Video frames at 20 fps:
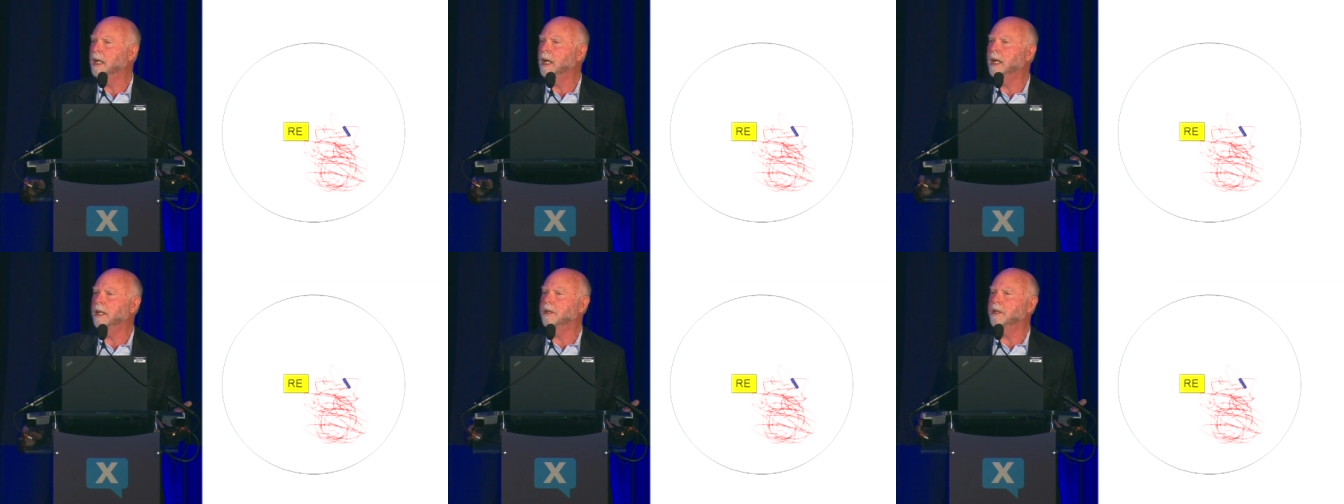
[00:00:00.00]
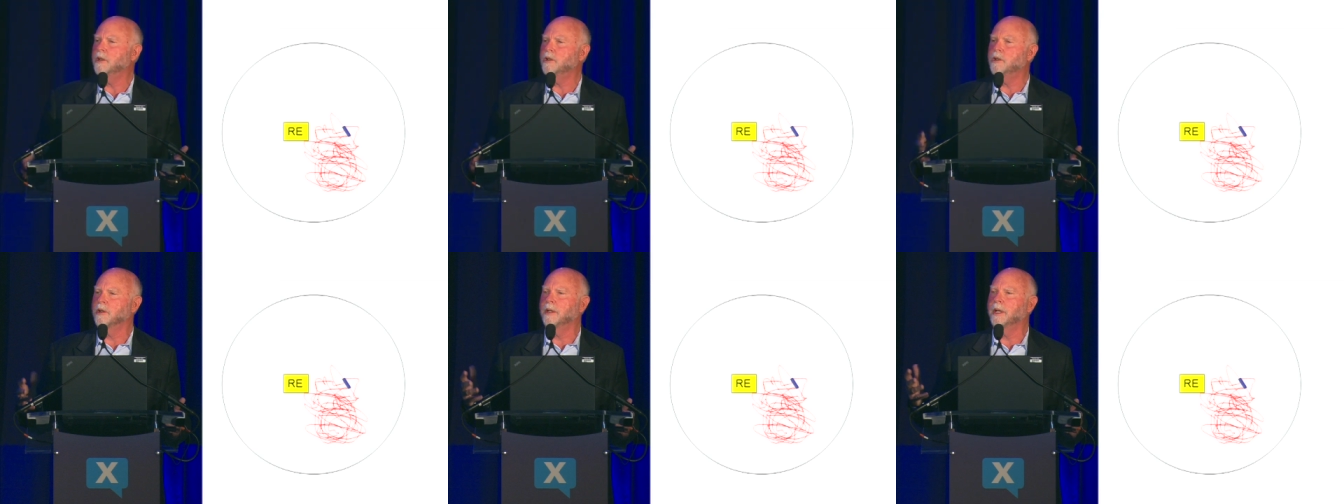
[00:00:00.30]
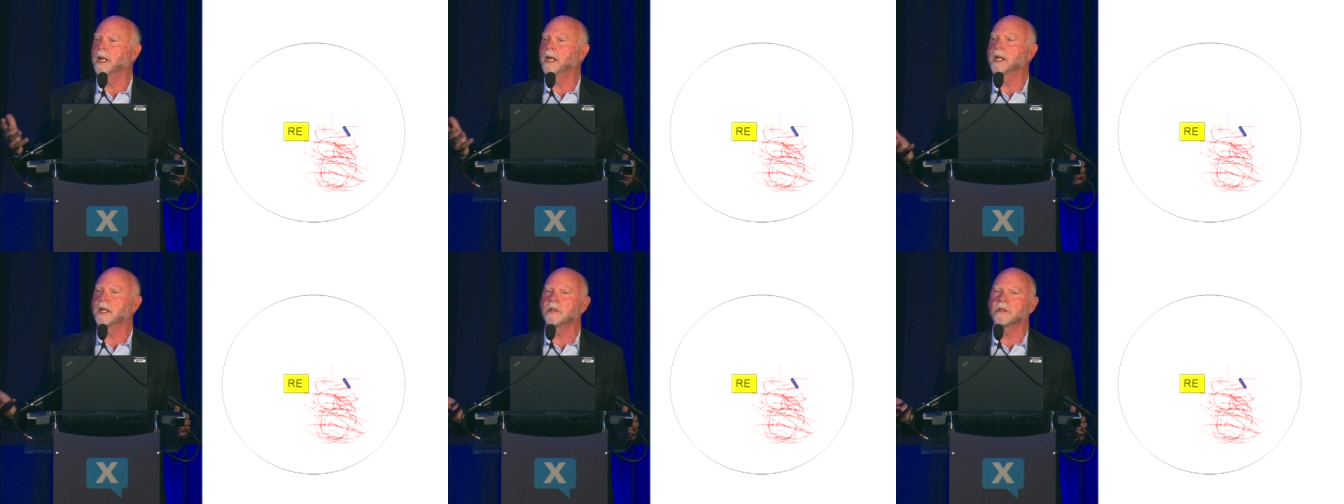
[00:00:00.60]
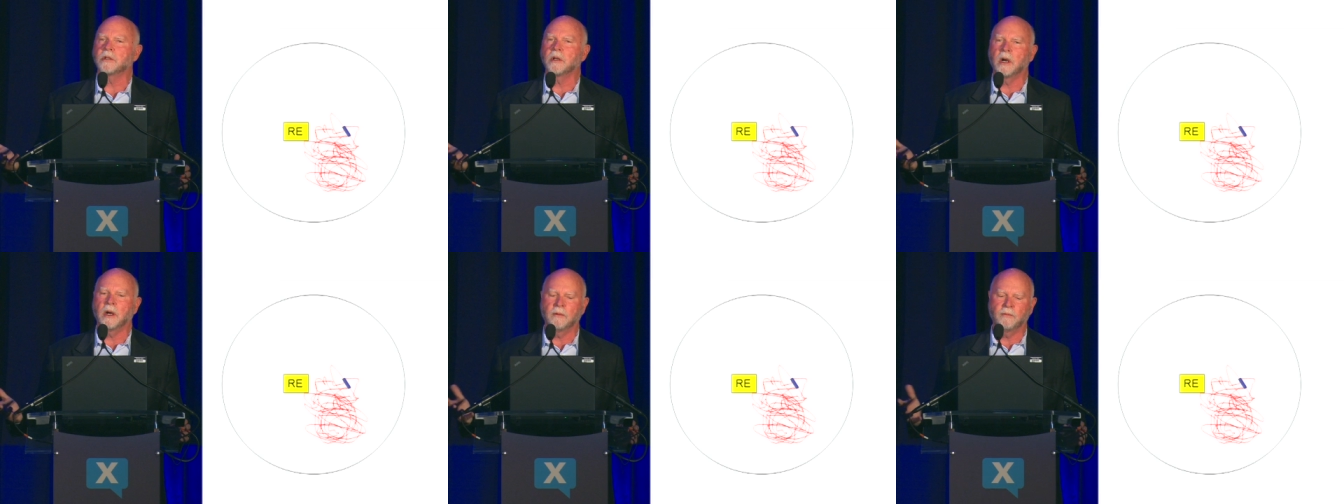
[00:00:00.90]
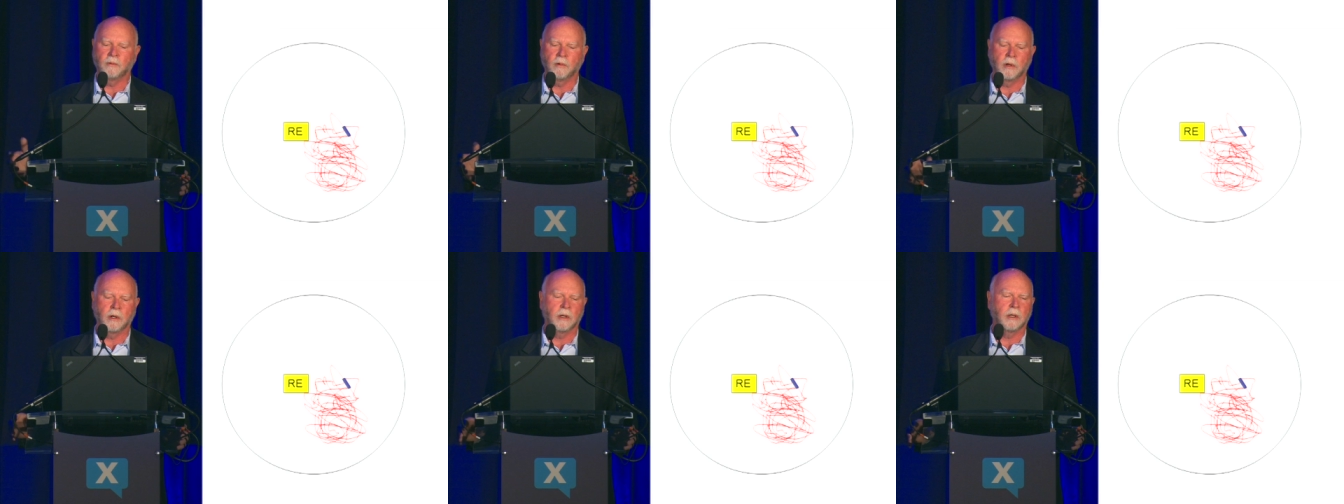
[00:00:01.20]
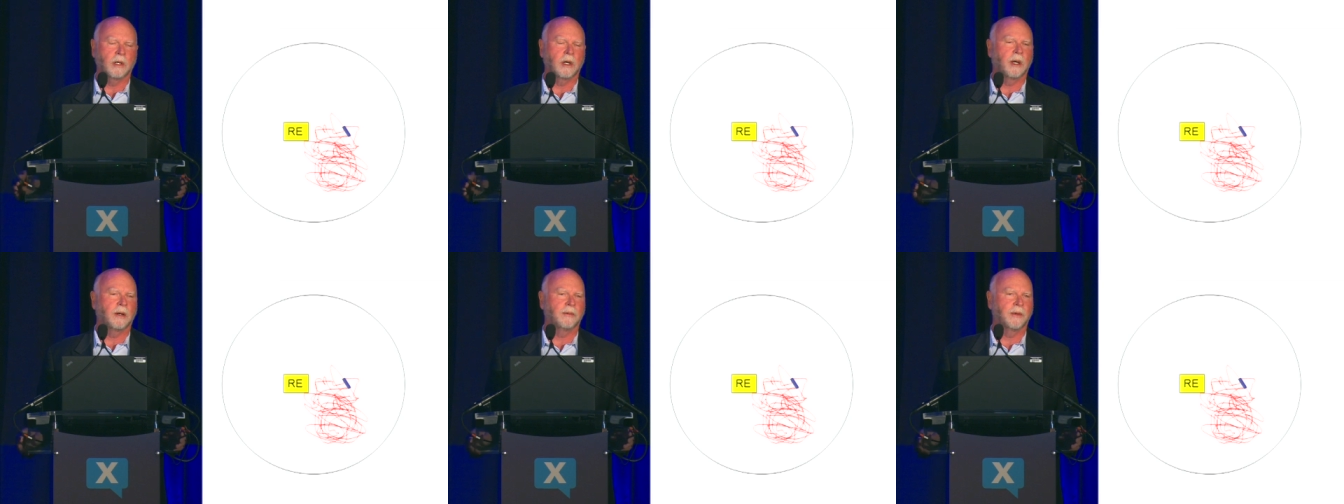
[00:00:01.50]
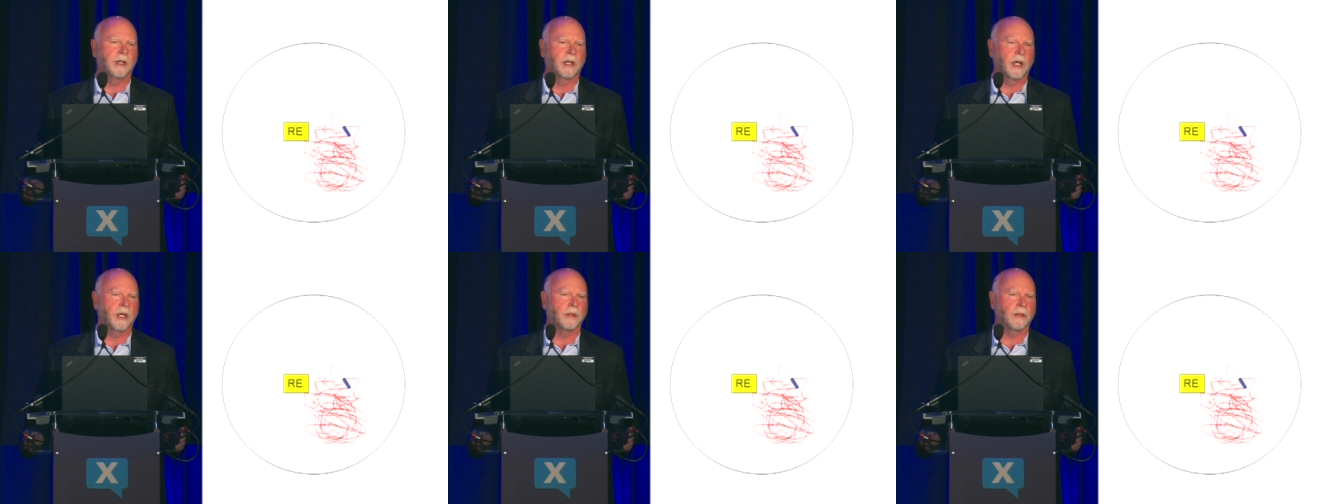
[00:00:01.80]
and the genetic software of
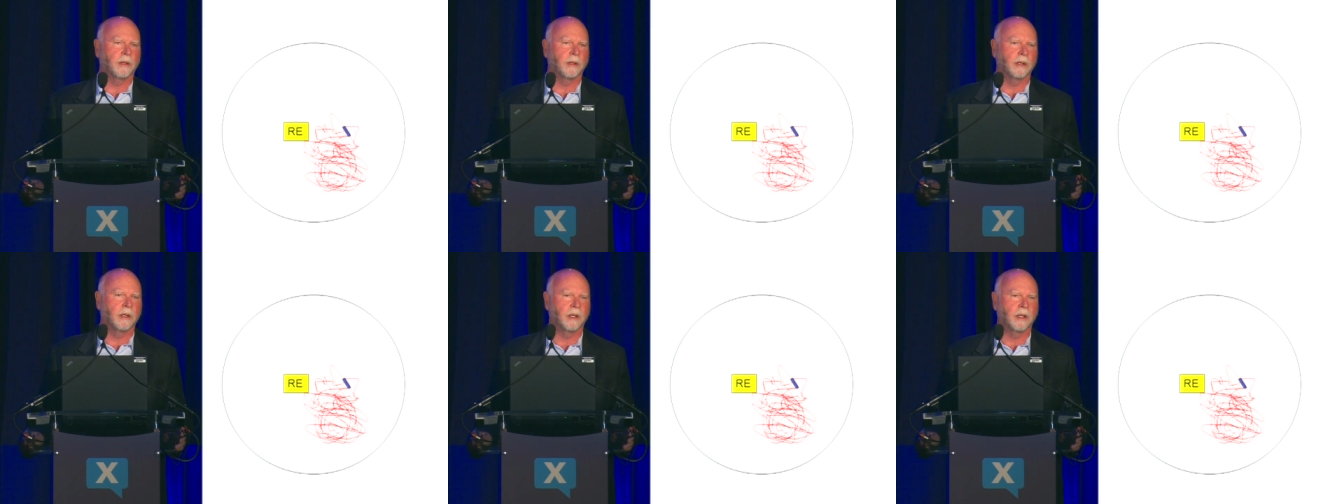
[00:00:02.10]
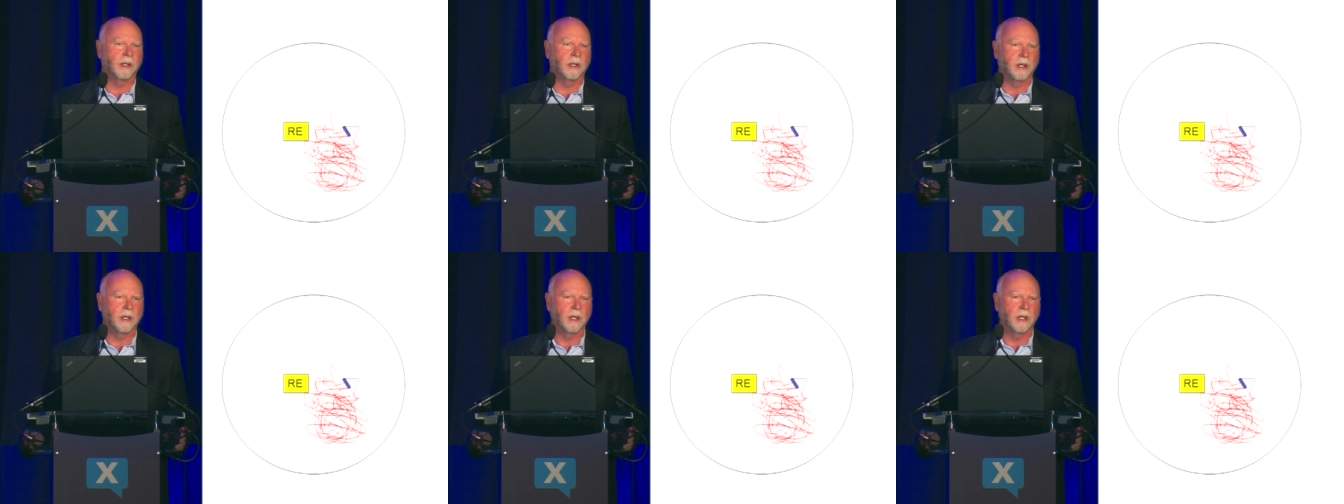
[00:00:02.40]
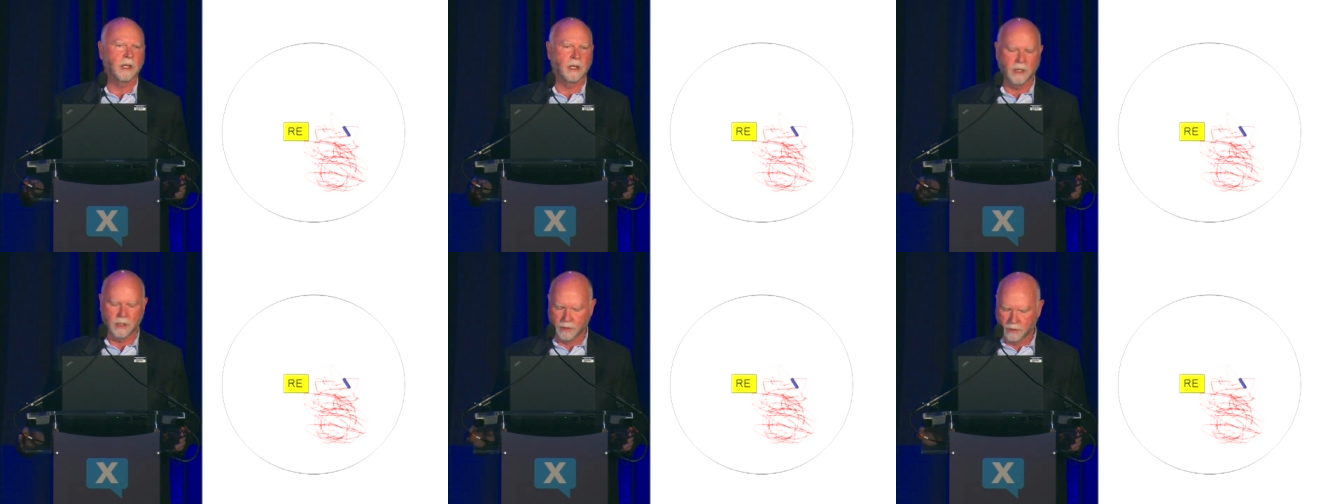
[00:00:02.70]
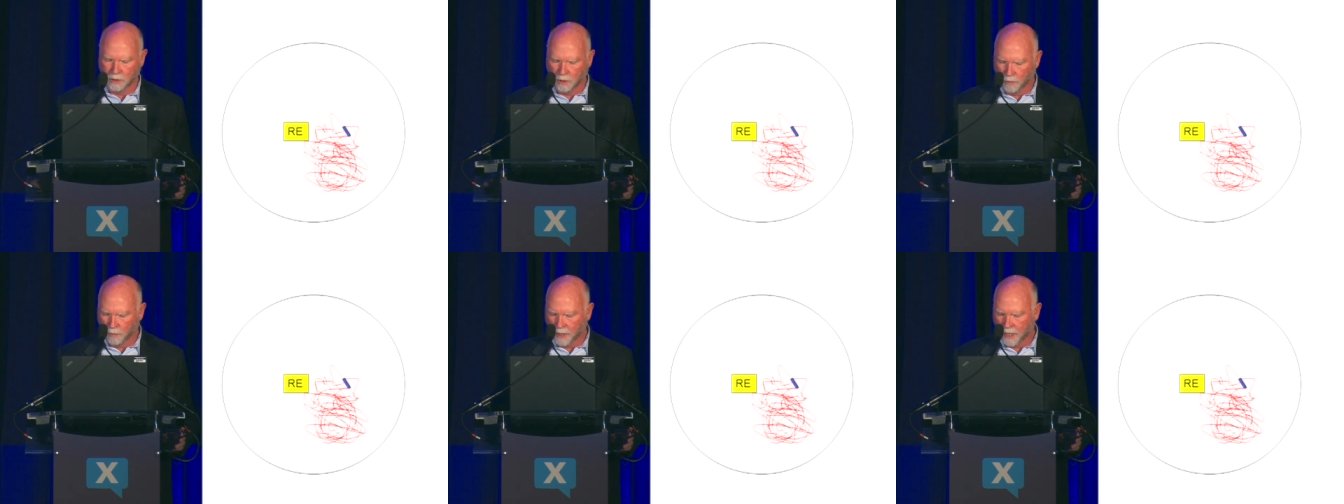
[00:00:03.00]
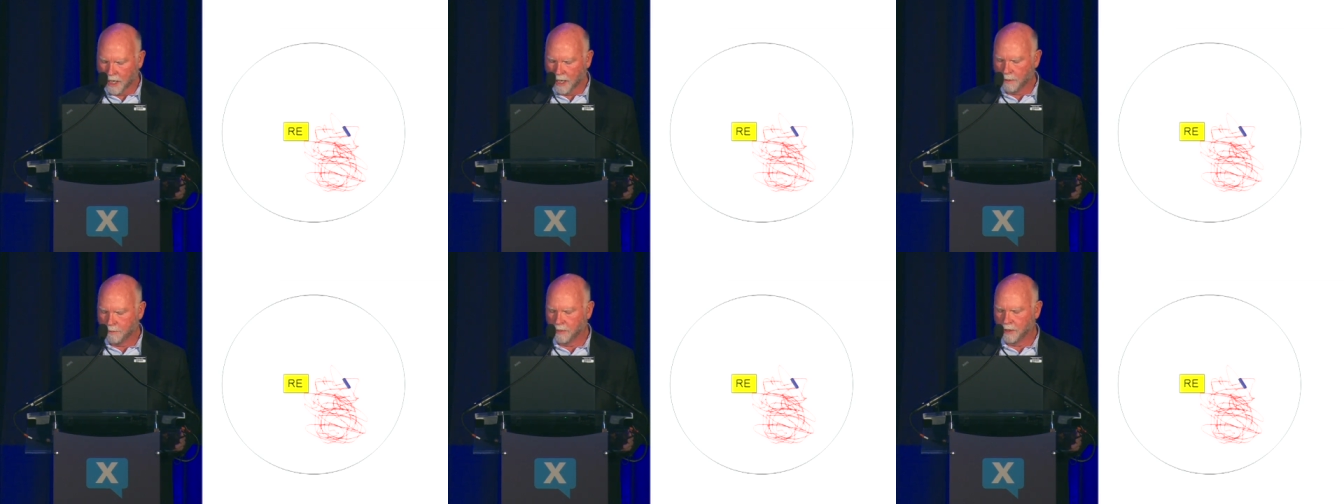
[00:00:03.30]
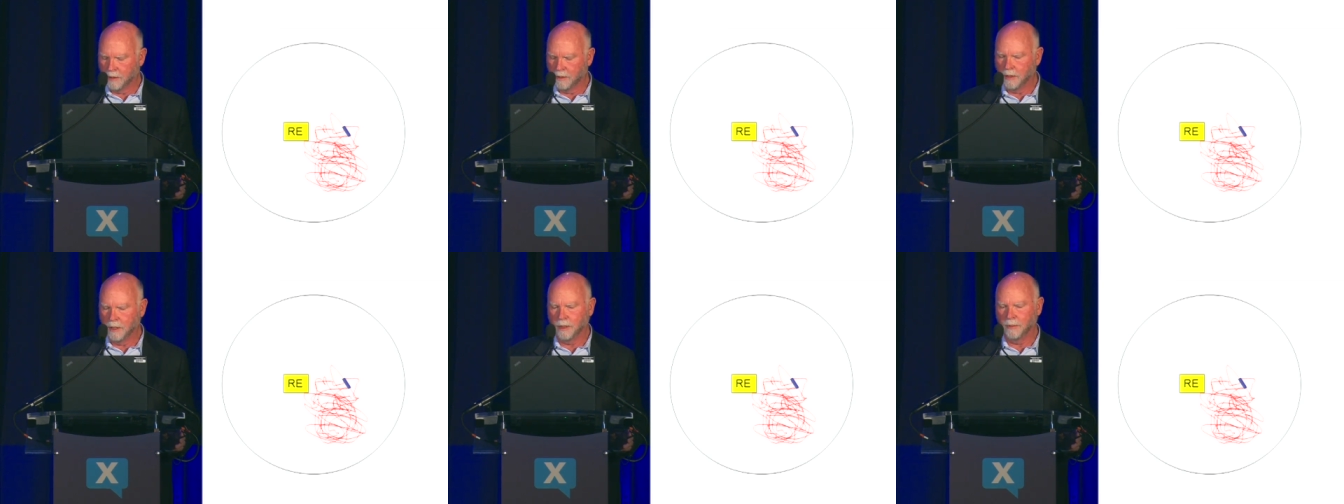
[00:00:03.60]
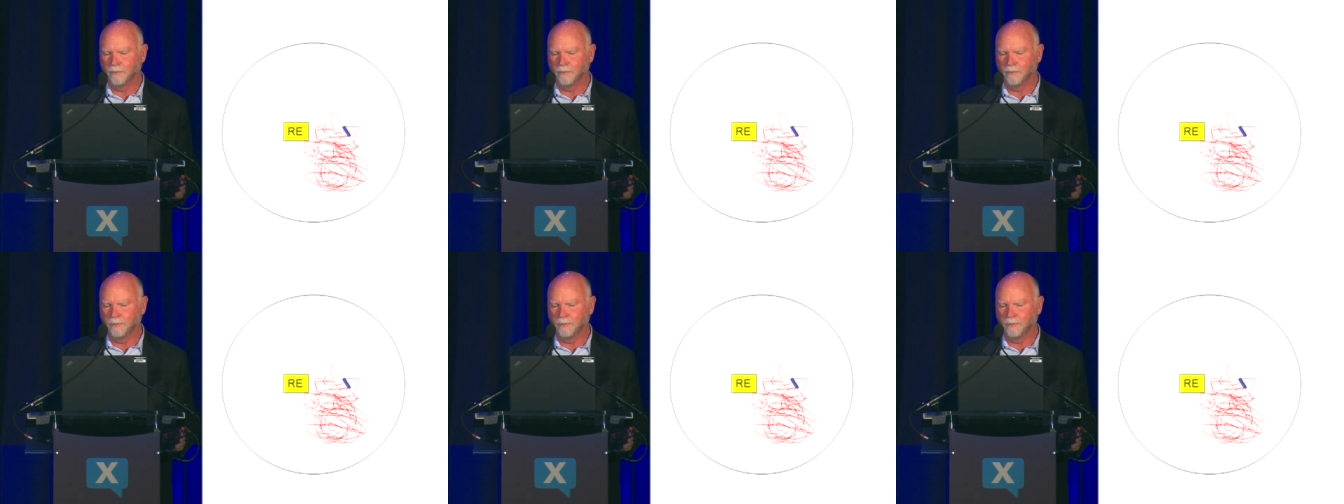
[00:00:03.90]
another. So what happened?